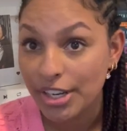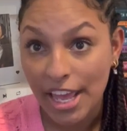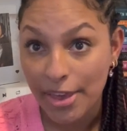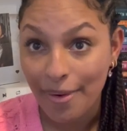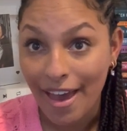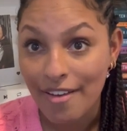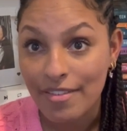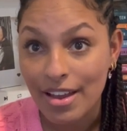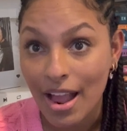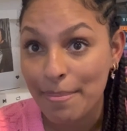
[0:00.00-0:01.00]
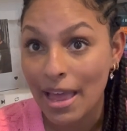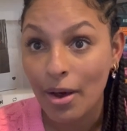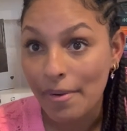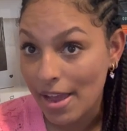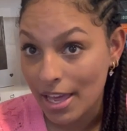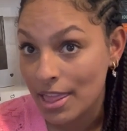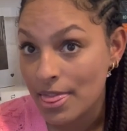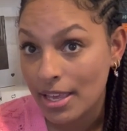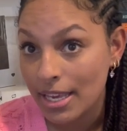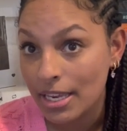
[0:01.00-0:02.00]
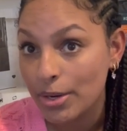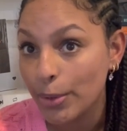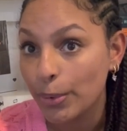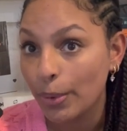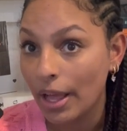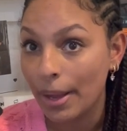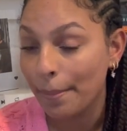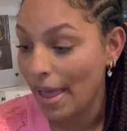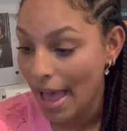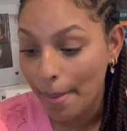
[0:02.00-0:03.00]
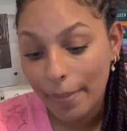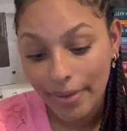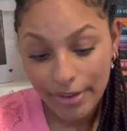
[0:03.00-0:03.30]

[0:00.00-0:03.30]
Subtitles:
there you have it. I'm now in the Kindle app.